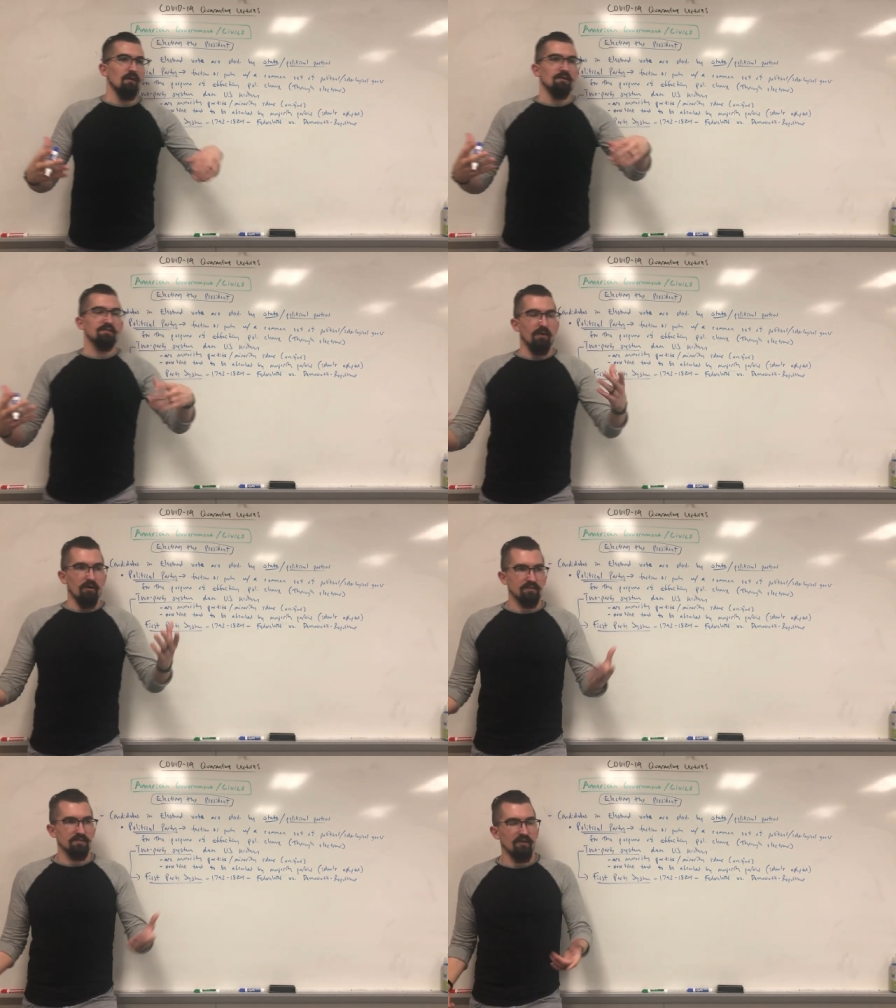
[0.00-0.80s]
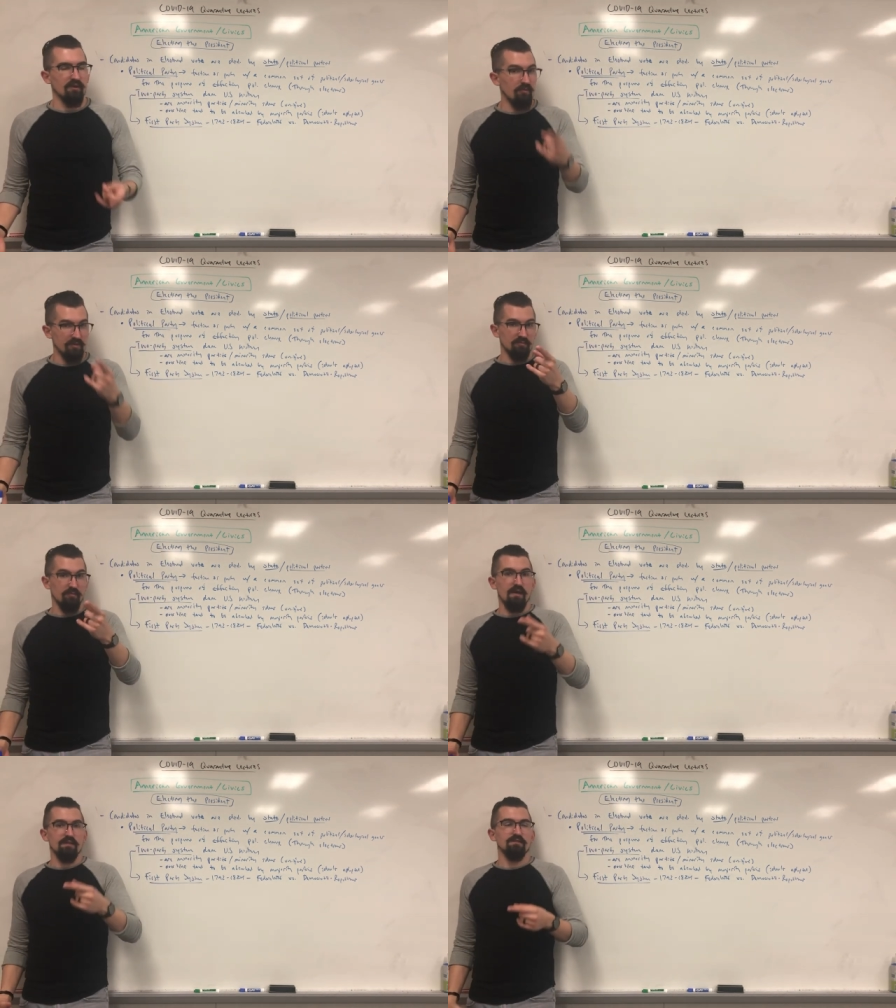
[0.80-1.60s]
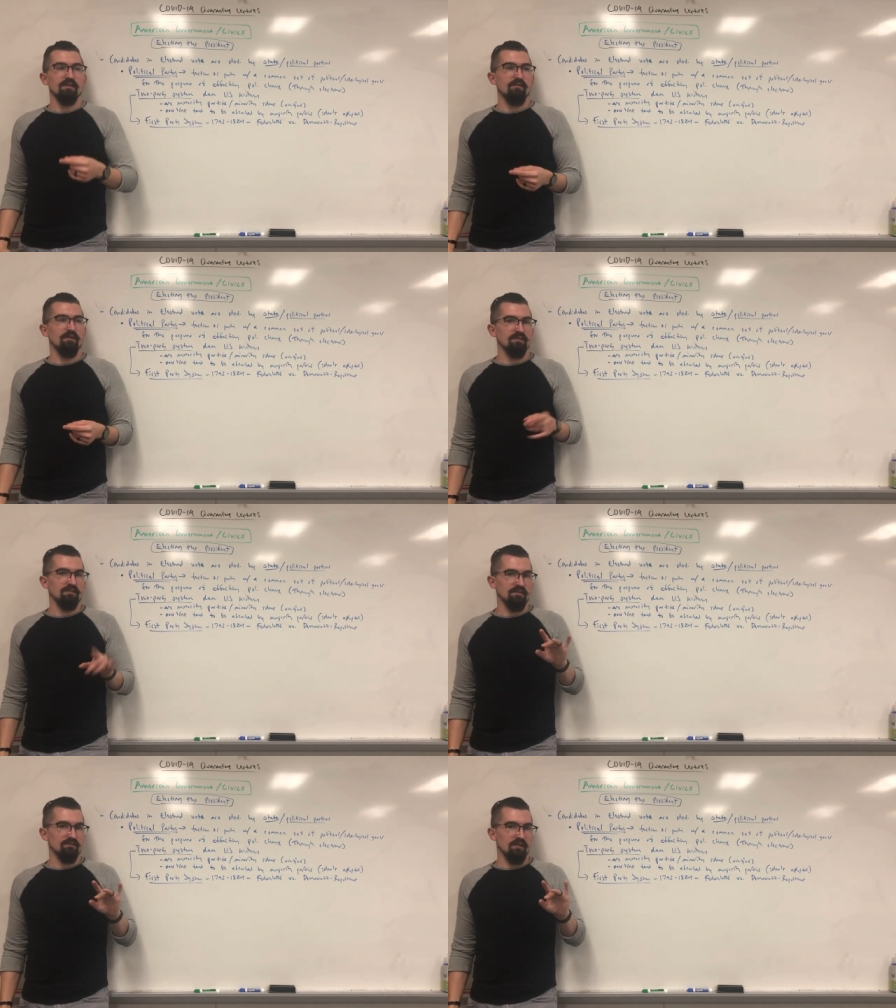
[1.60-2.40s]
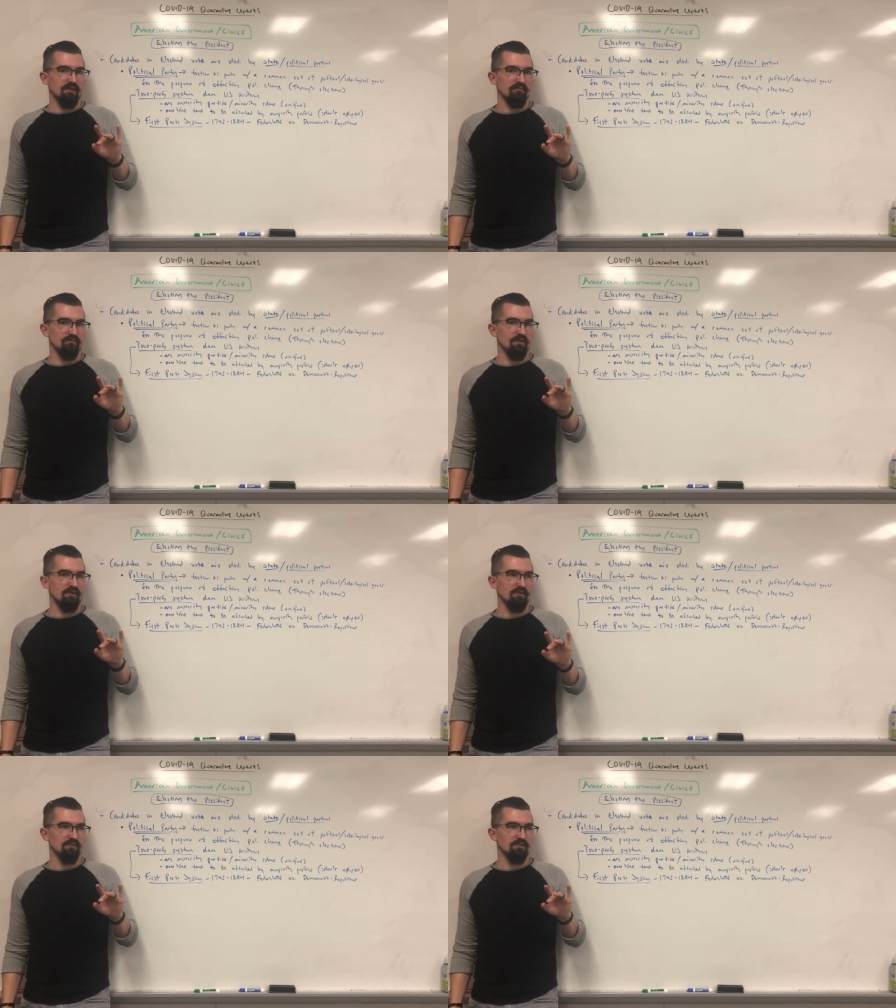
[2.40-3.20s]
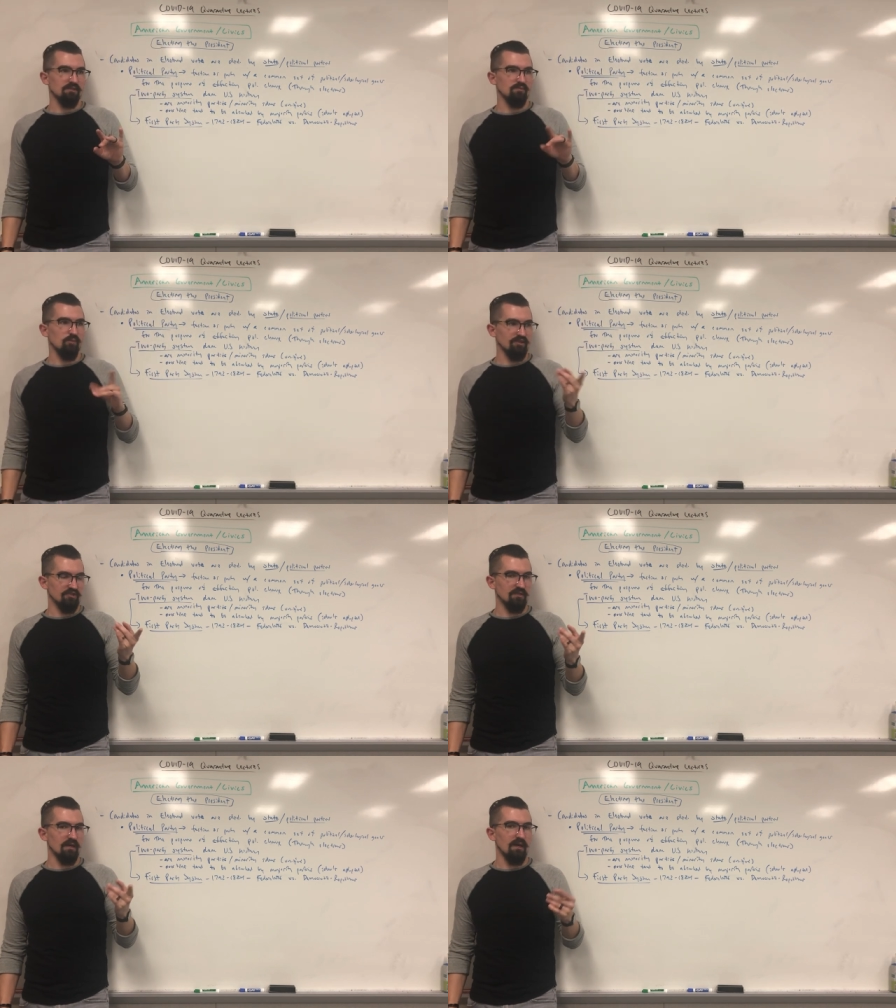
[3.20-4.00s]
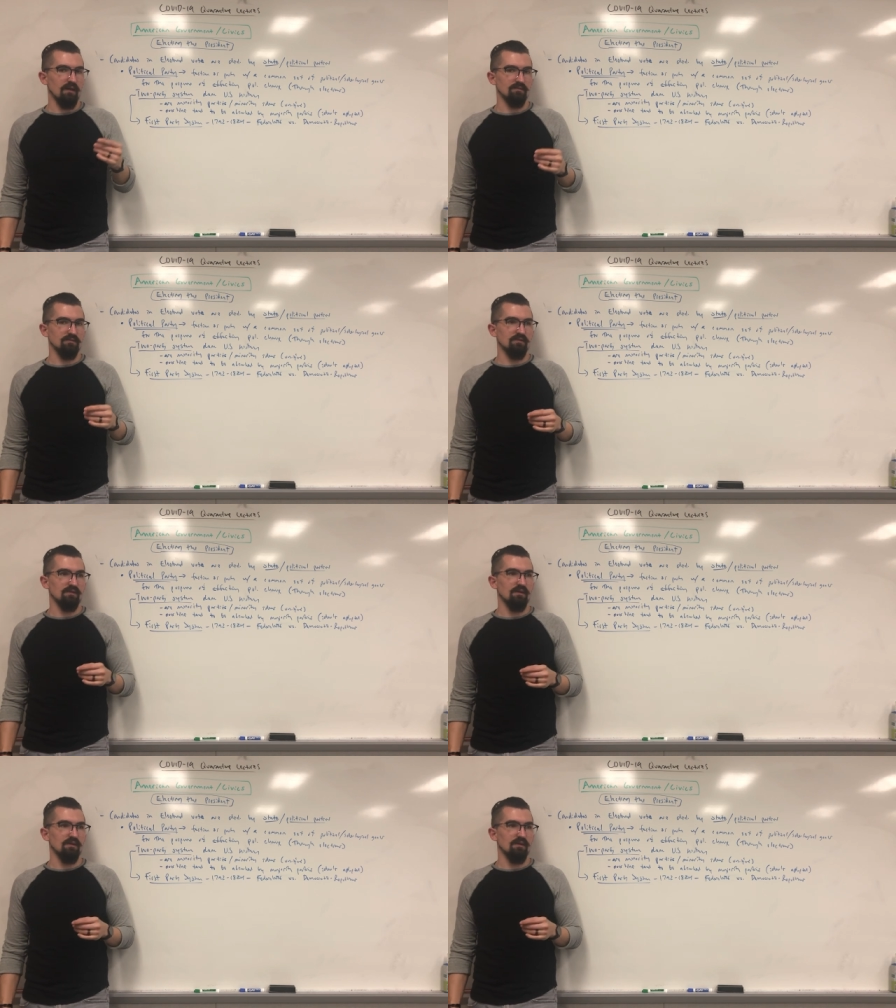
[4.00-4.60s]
smaller scale. I know I mentioned Madison in there. He does actually kind of switch sides